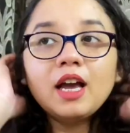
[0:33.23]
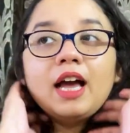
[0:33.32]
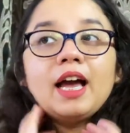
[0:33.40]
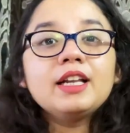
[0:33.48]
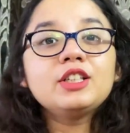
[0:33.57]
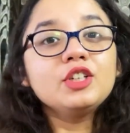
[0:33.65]

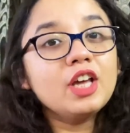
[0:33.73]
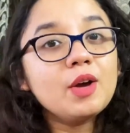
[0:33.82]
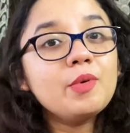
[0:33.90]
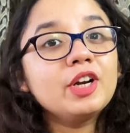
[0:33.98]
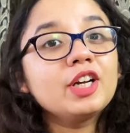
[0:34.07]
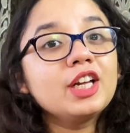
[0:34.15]
And today
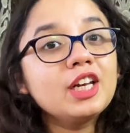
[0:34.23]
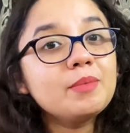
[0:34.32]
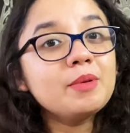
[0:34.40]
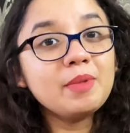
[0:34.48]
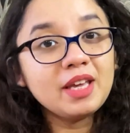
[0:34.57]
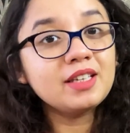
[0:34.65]
we're gonna be
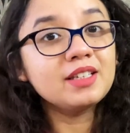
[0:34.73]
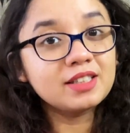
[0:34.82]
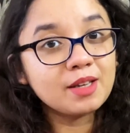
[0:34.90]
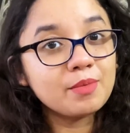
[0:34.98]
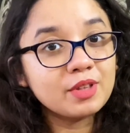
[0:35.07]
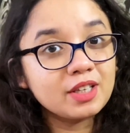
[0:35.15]
making
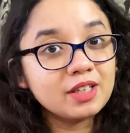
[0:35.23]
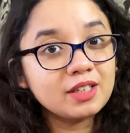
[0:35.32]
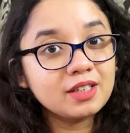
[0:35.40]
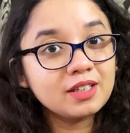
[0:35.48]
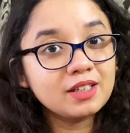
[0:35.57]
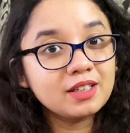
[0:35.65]
something
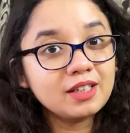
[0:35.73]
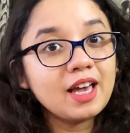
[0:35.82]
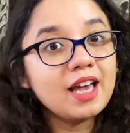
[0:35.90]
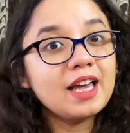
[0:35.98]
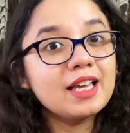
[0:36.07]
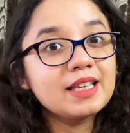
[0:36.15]

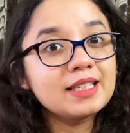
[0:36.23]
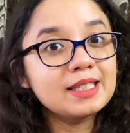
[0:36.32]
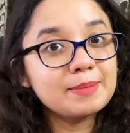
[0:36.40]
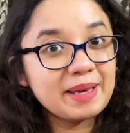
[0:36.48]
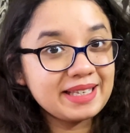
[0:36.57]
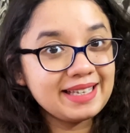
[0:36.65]

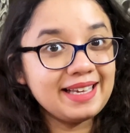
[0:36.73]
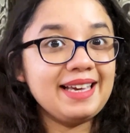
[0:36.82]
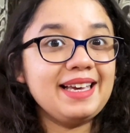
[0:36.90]
spicy,